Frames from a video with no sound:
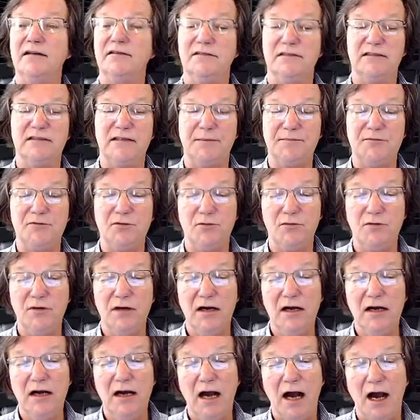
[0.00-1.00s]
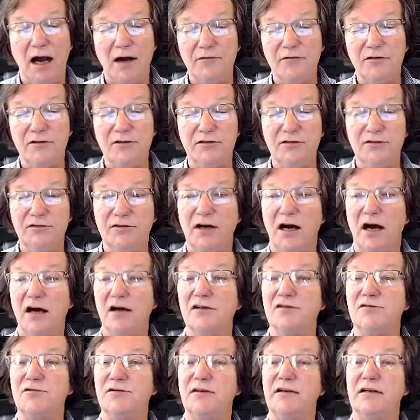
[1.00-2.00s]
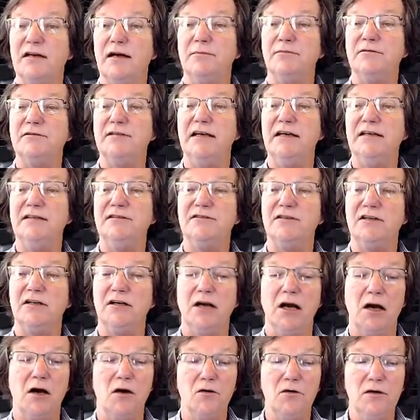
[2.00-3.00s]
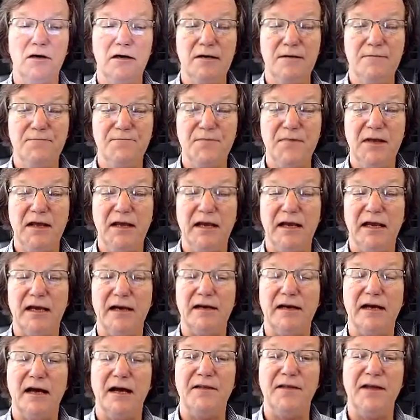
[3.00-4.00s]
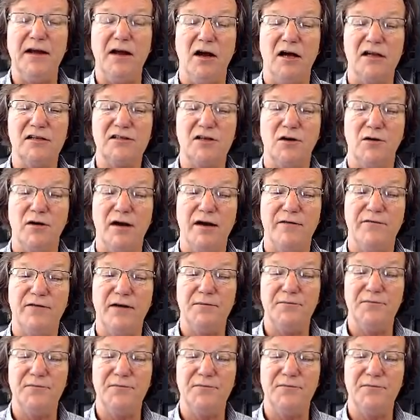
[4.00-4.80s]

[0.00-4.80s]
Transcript: It's up to $102 with a couple days to go. And uh, they also have up